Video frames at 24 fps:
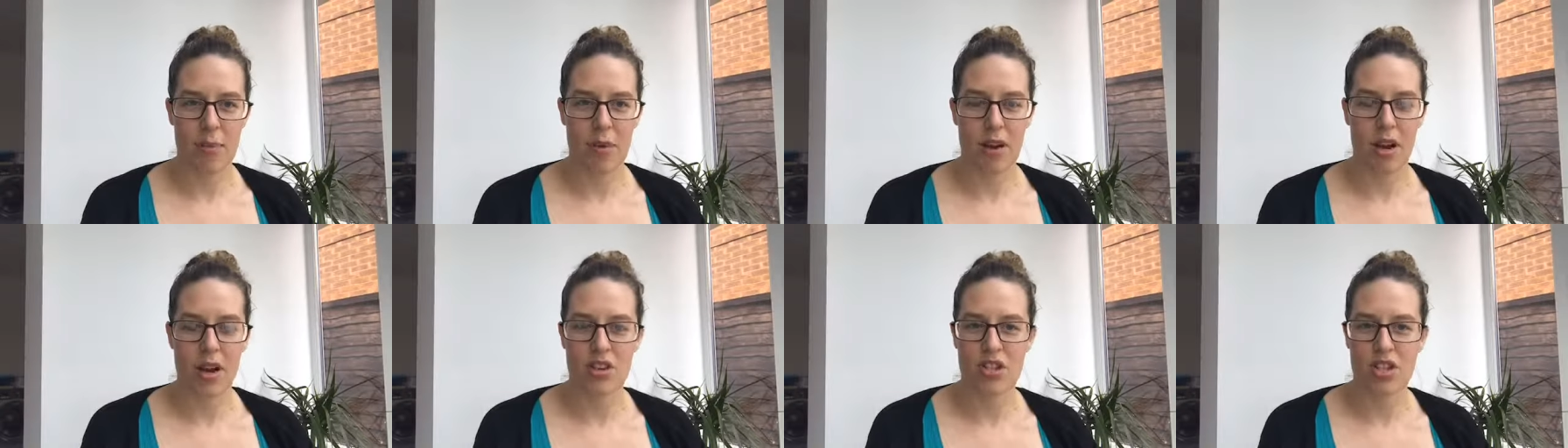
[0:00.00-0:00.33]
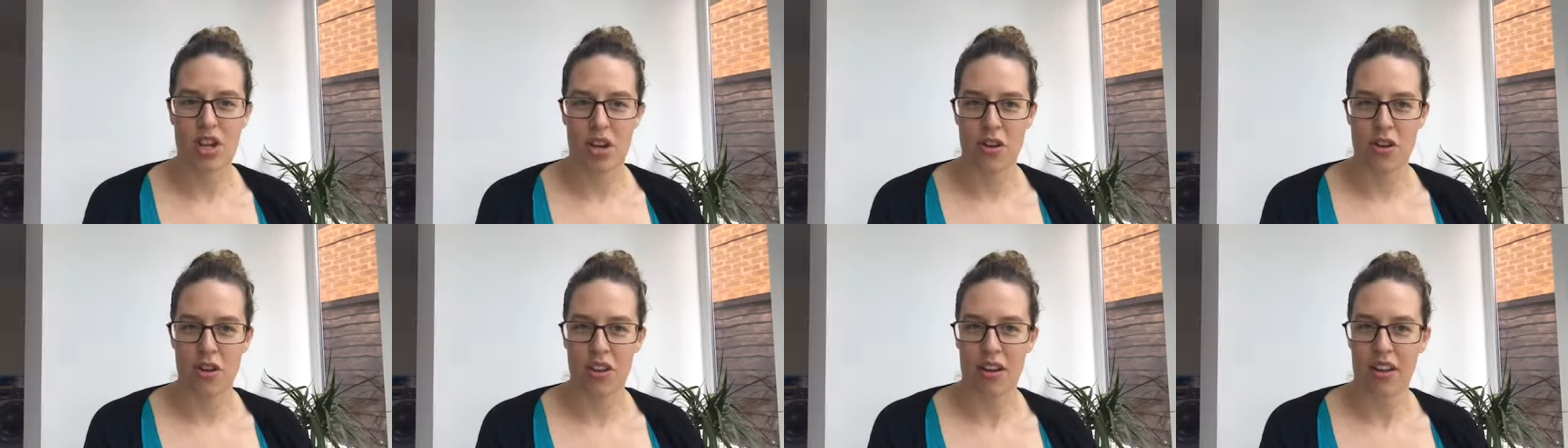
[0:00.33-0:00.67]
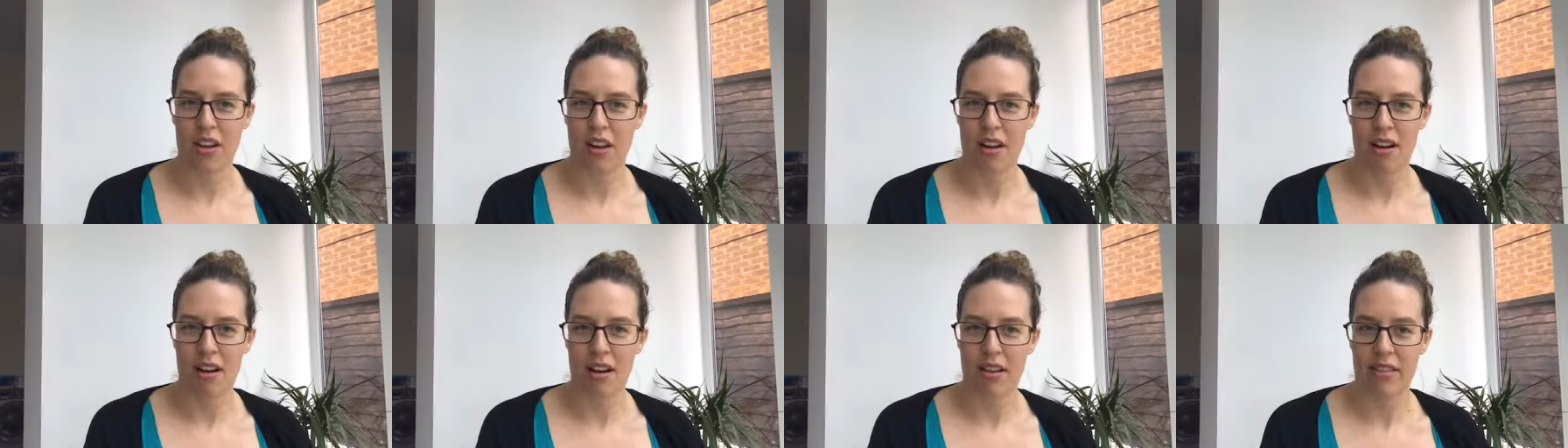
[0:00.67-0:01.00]
but I'll show you the
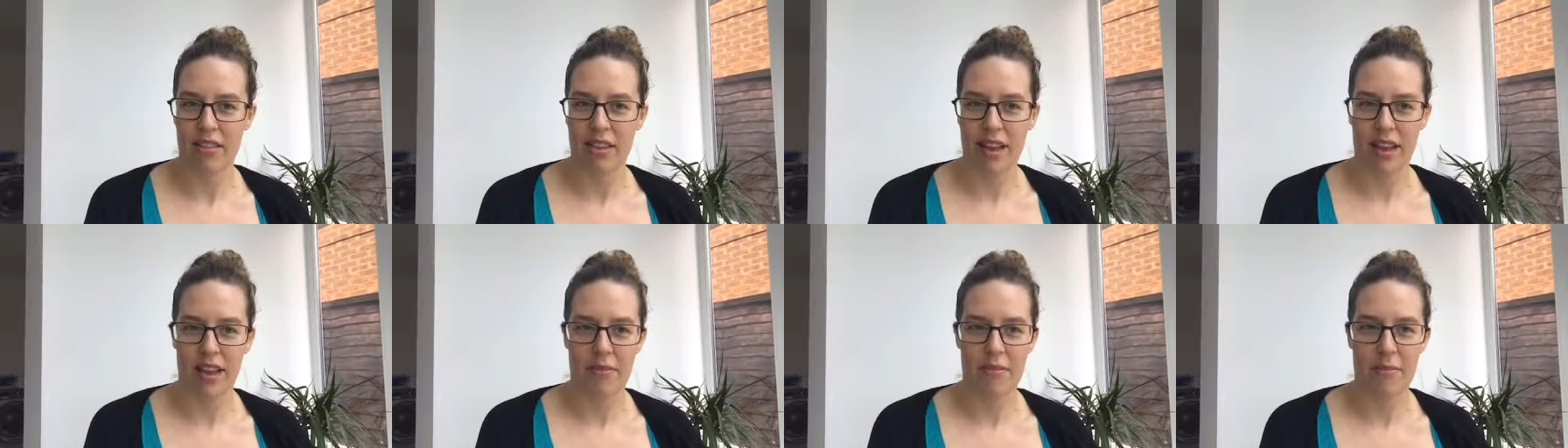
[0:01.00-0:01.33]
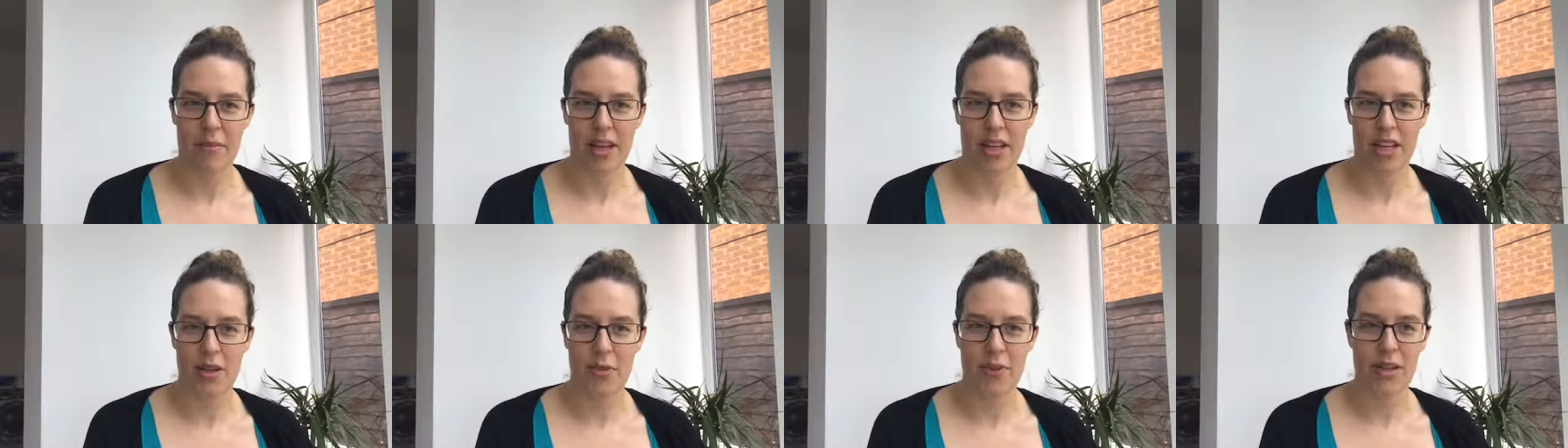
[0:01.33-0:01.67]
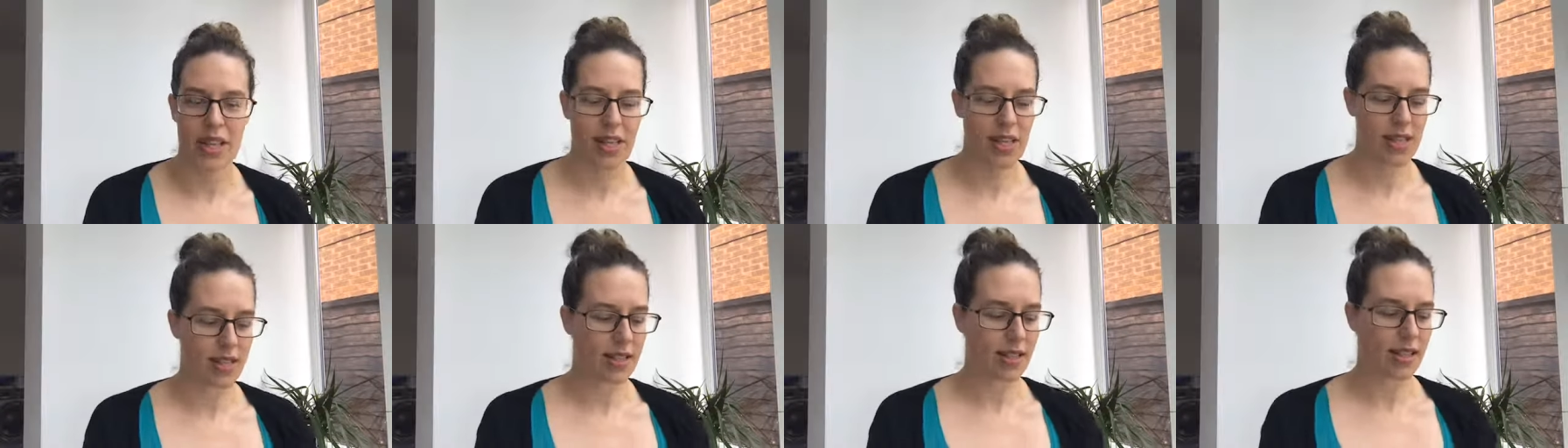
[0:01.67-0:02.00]
card that I've made with
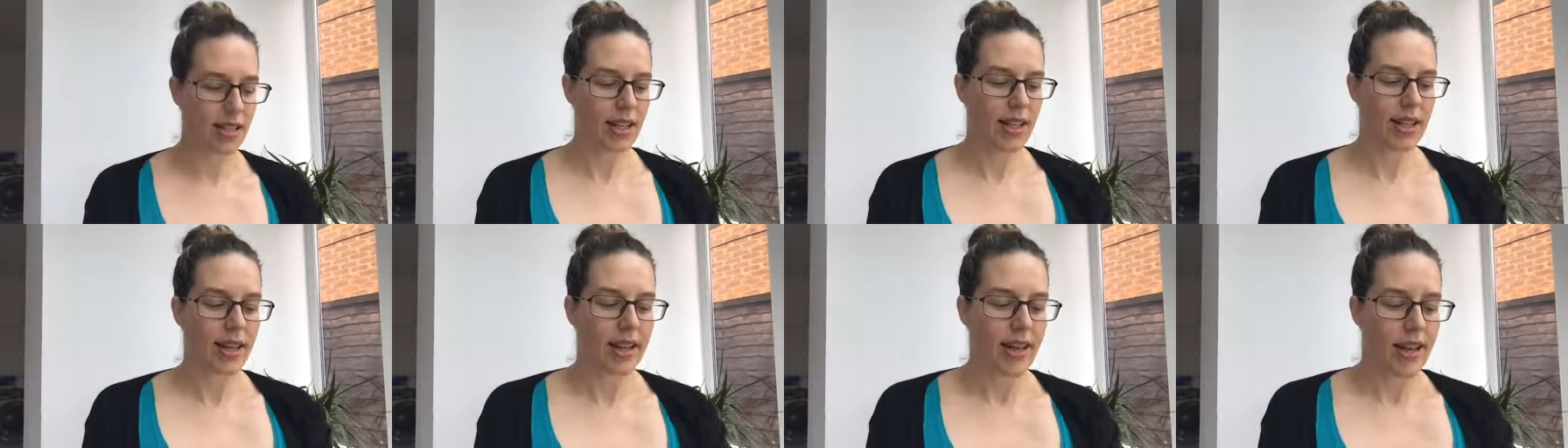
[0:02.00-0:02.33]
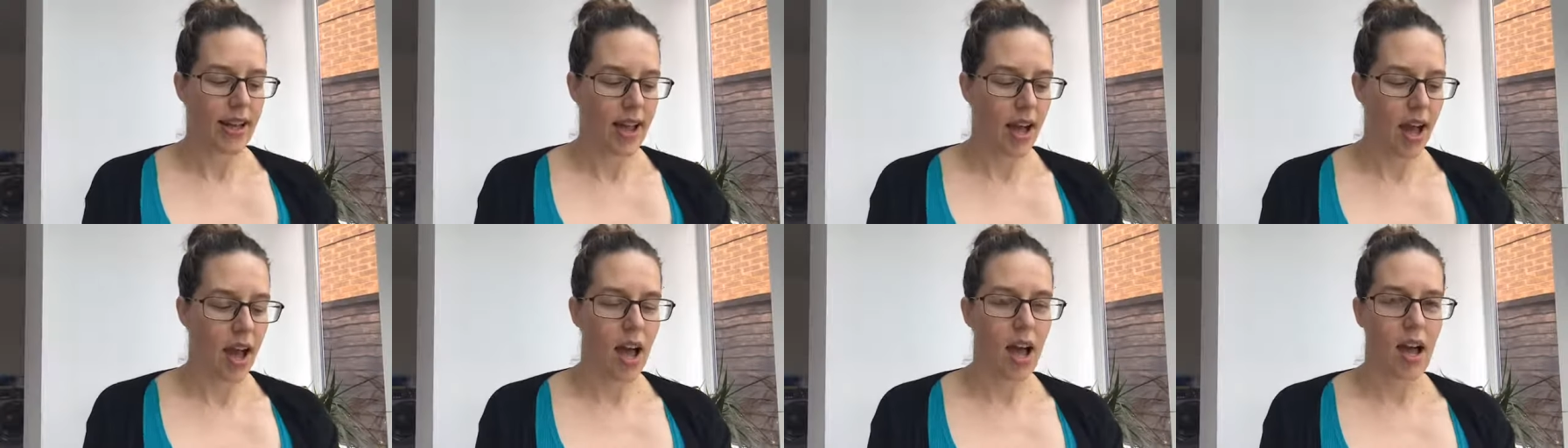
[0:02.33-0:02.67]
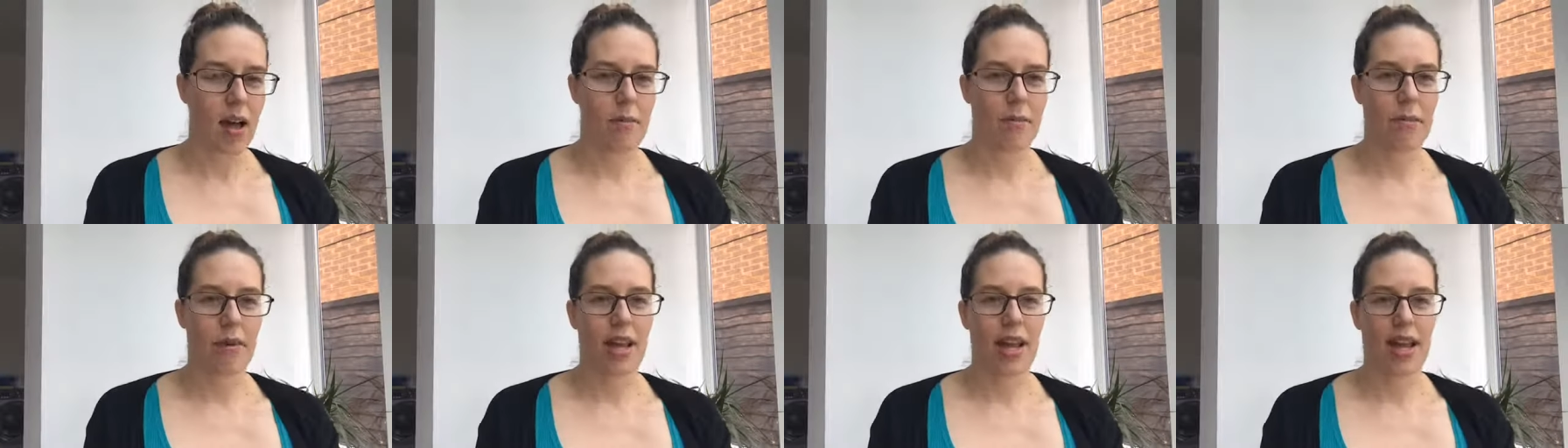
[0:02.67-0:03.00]
it.
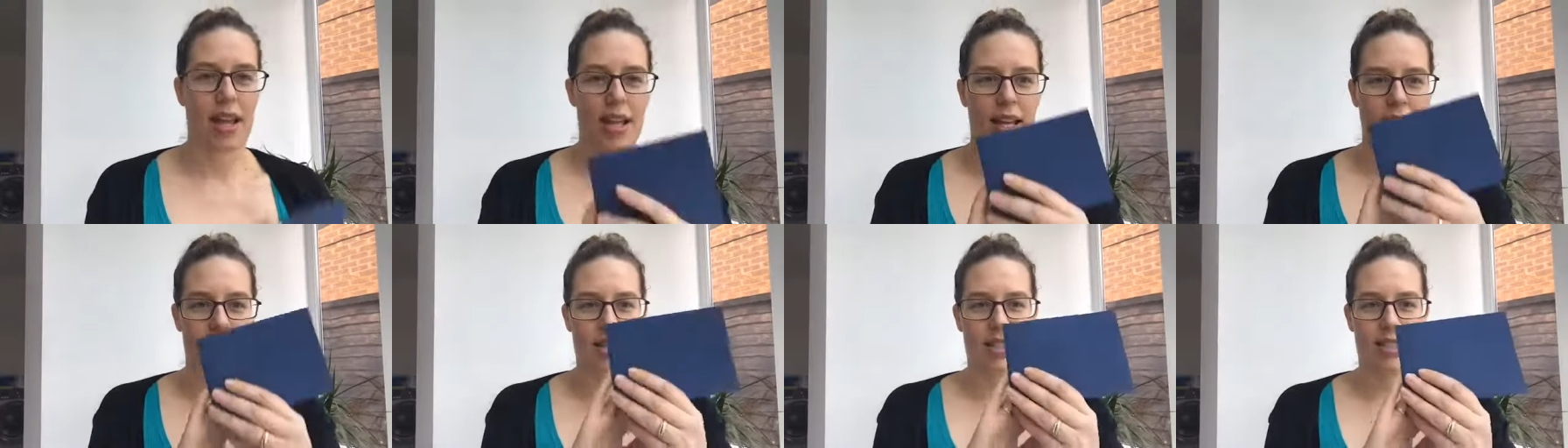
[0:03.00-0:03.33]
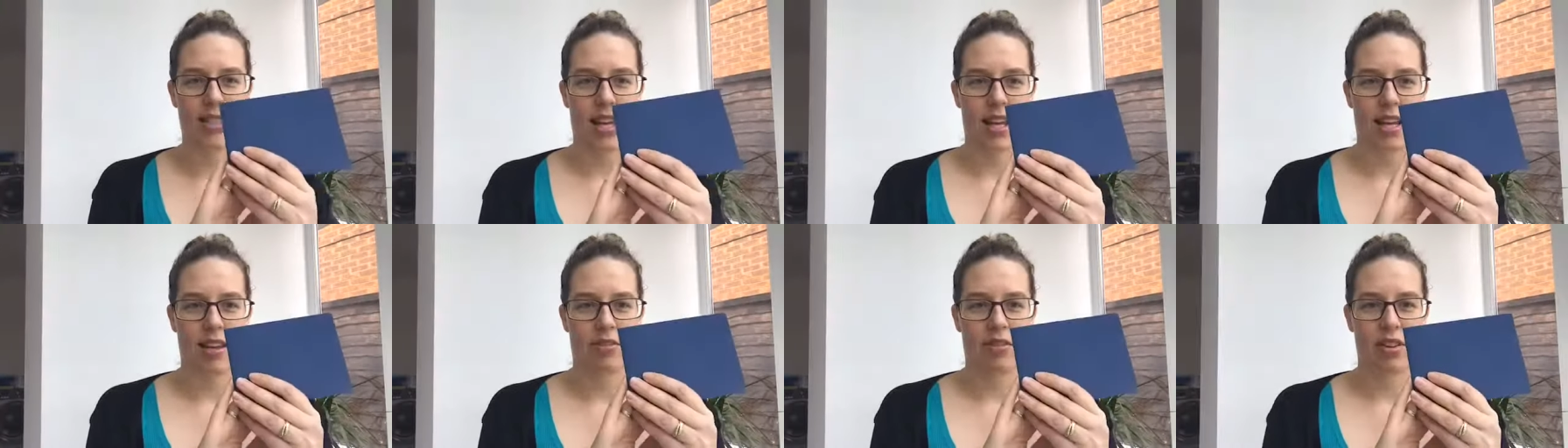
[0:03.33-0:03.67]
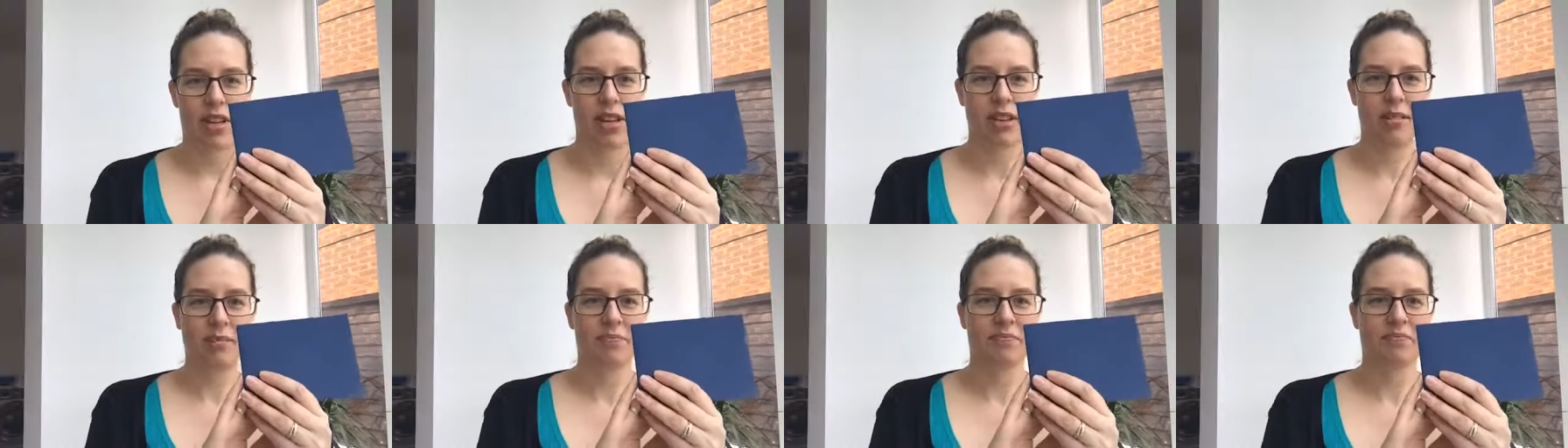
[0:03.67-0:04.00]
It's
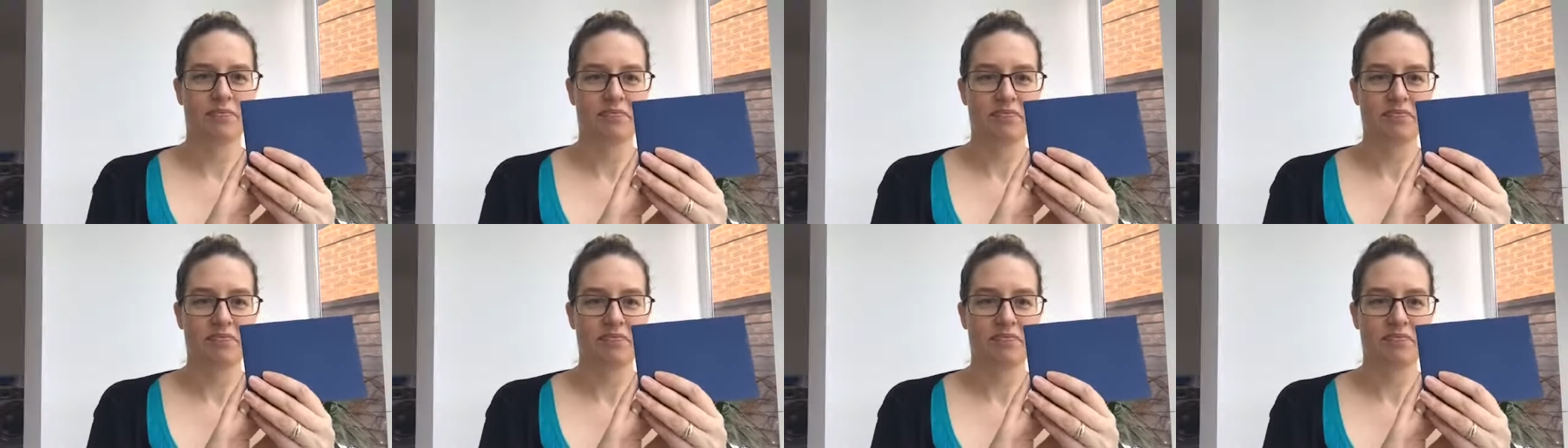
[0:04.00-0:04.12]
navy,